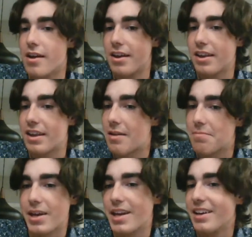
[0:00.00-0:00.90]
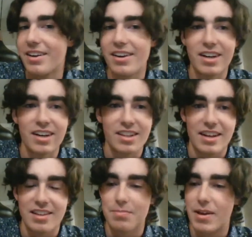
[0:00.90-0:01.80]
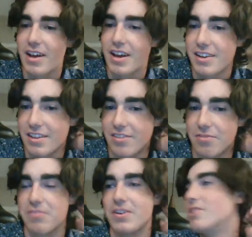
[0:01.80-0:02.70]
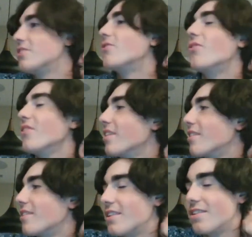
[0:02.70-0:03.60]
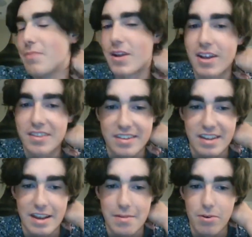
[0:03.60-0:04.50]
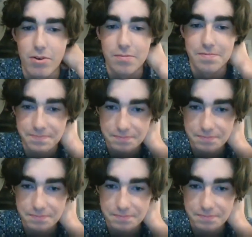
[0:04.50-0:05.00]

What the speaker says: campaign that he's been on, his revenge tour that he's been on since April,